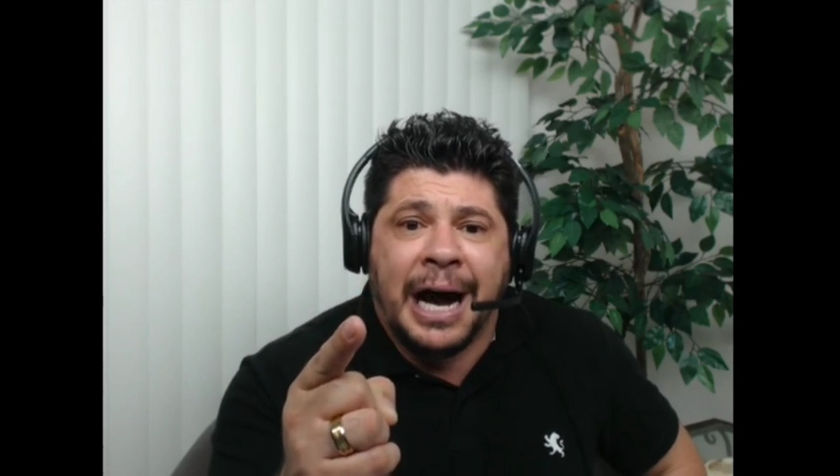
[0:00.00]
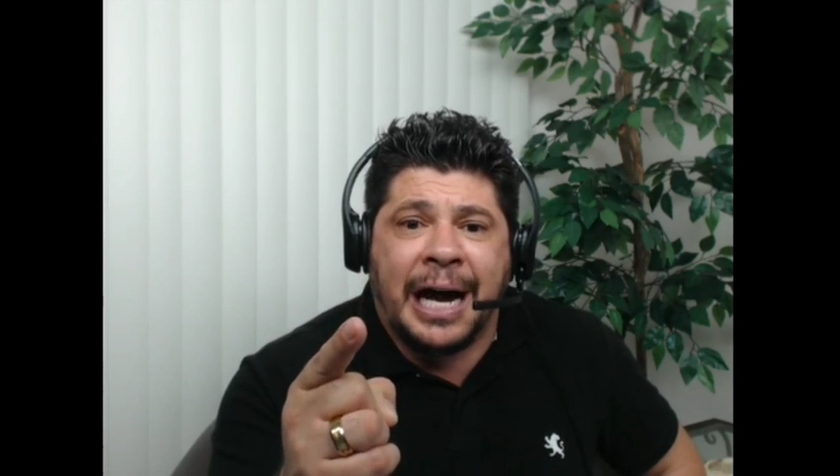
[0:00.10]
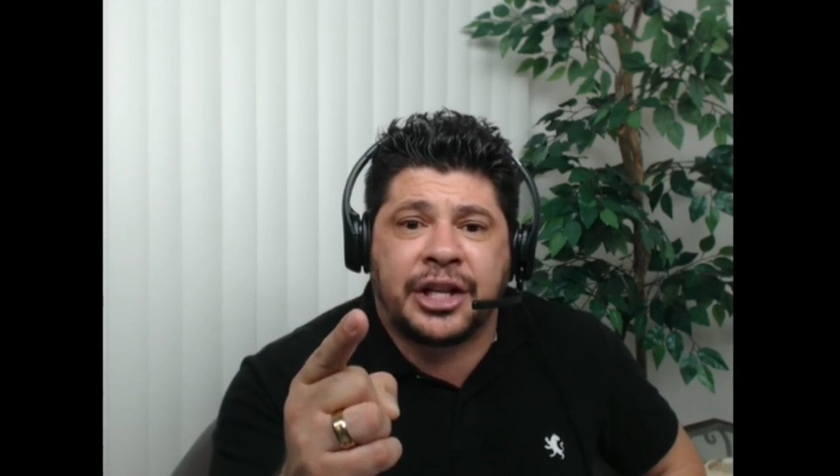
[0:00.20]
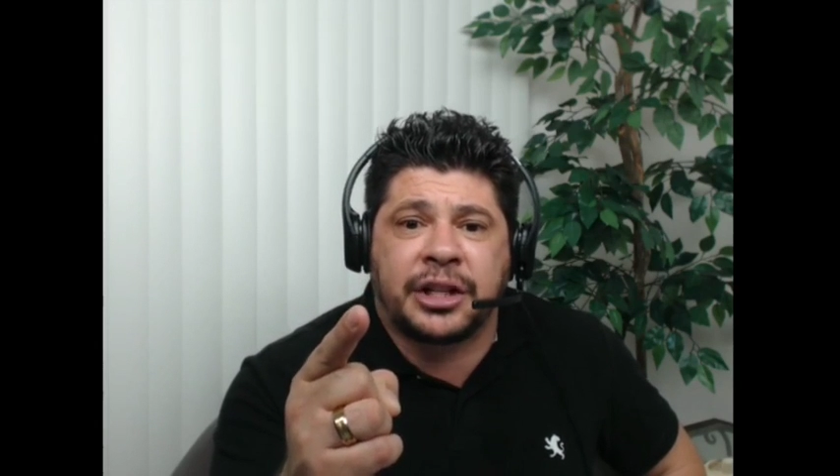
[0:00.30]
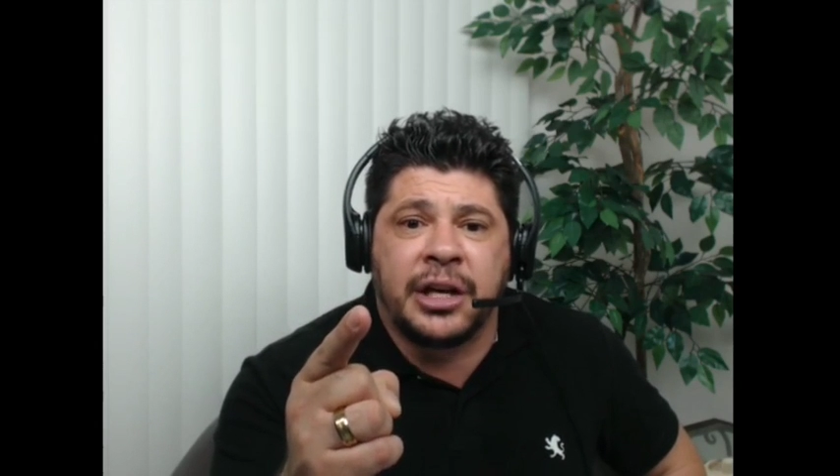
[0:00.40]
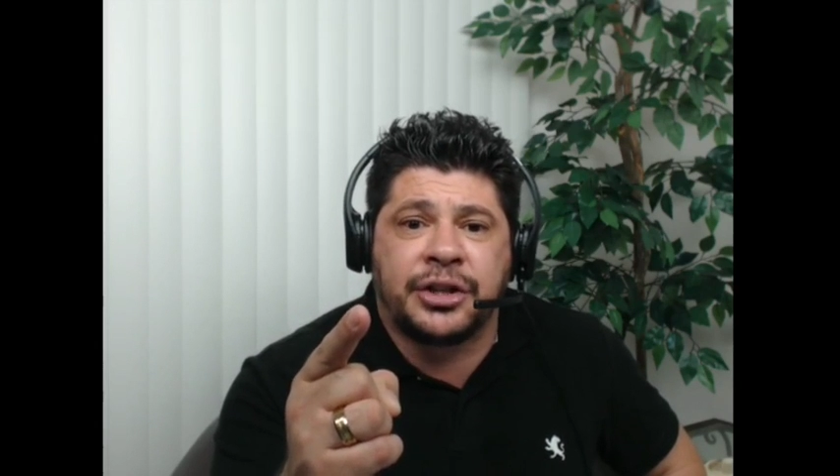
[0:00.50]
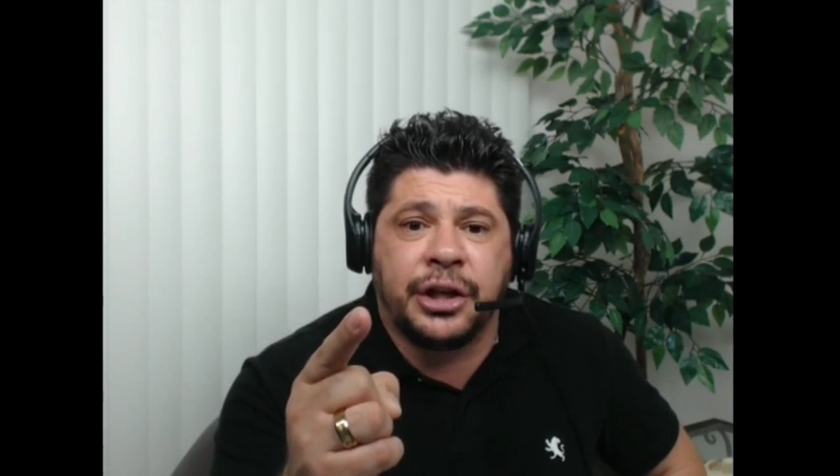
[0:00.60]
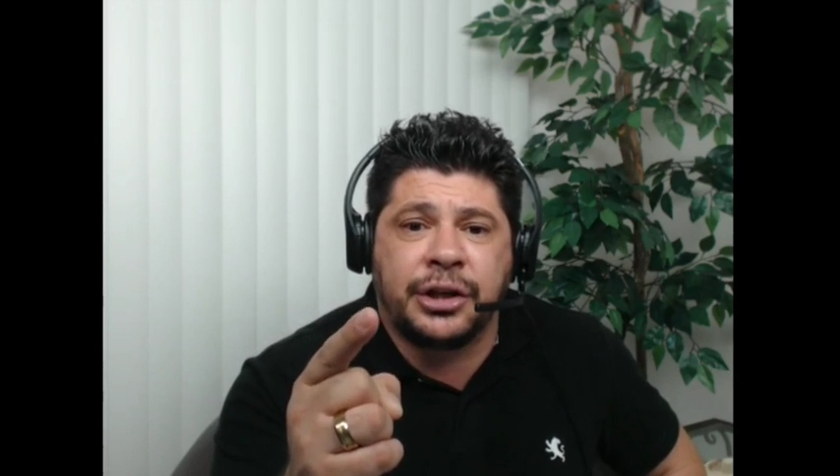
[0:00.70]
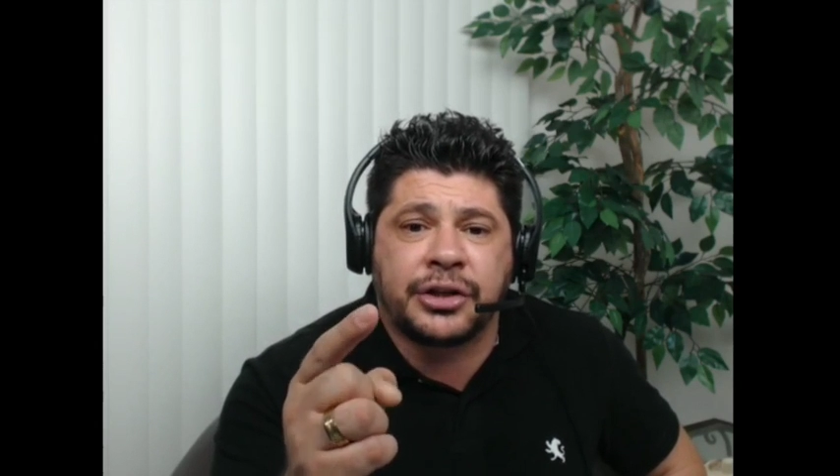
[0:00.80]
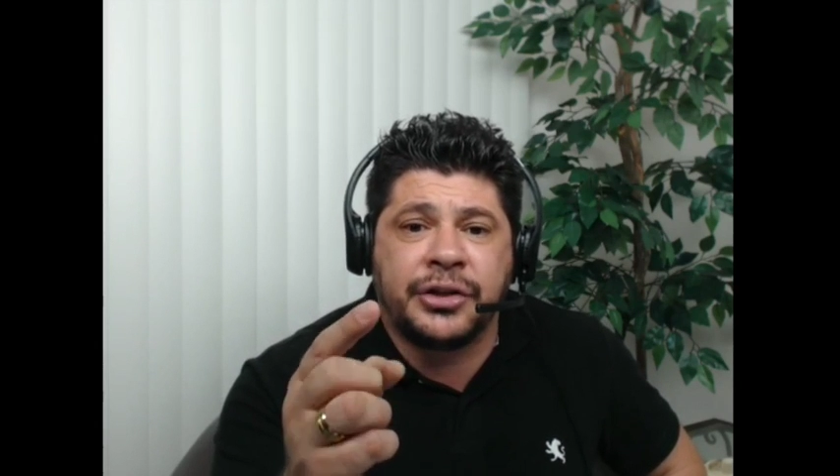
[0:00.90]
I say in
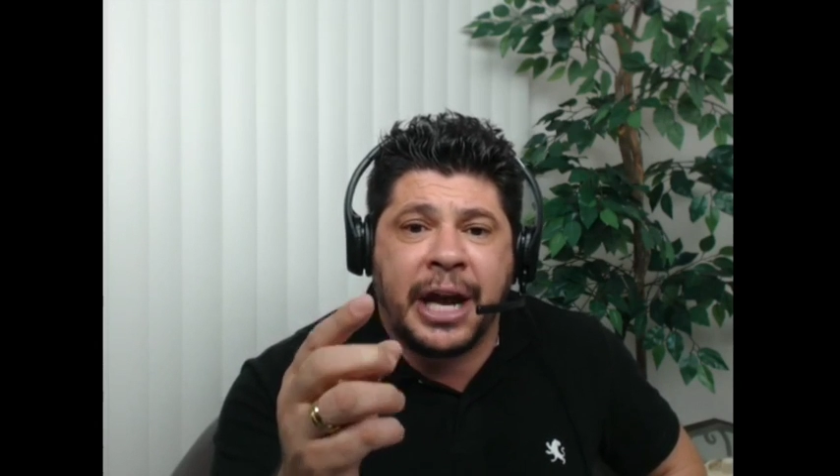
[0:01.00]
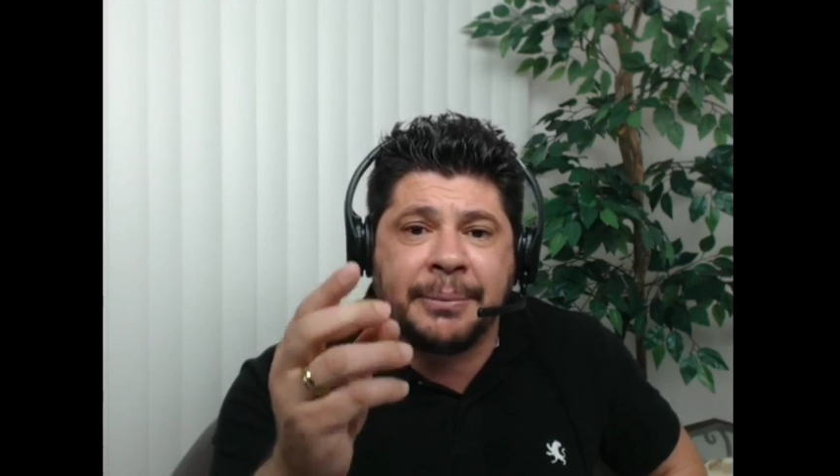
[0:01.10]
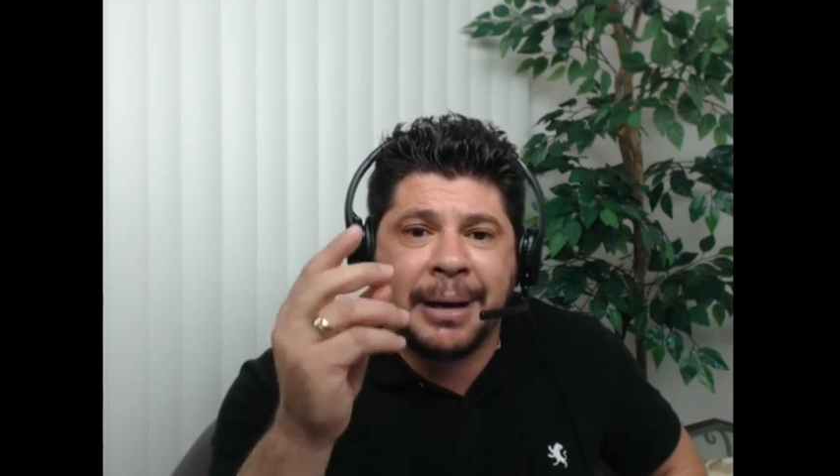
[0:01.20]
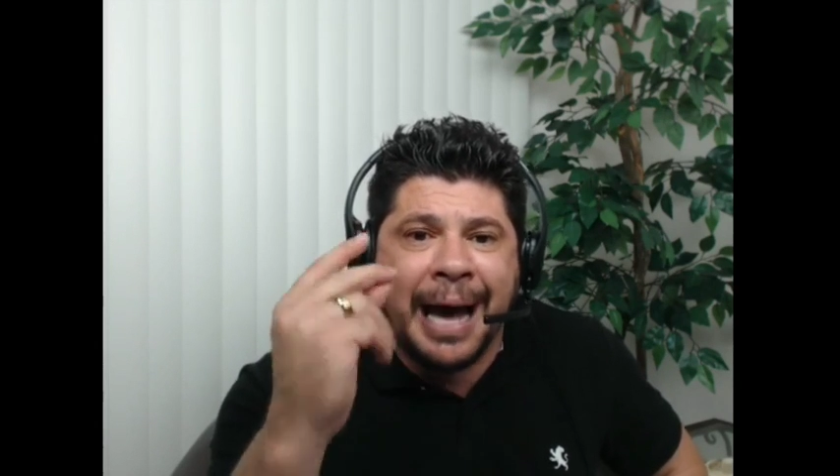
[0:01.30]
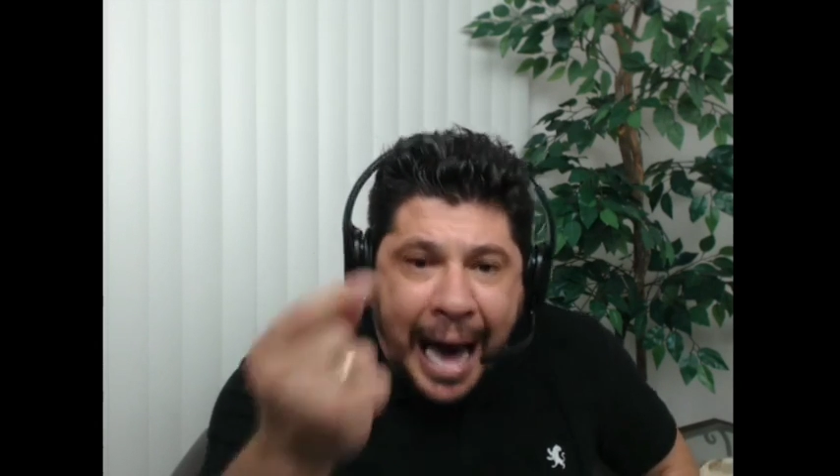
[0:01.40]
Jesus' name,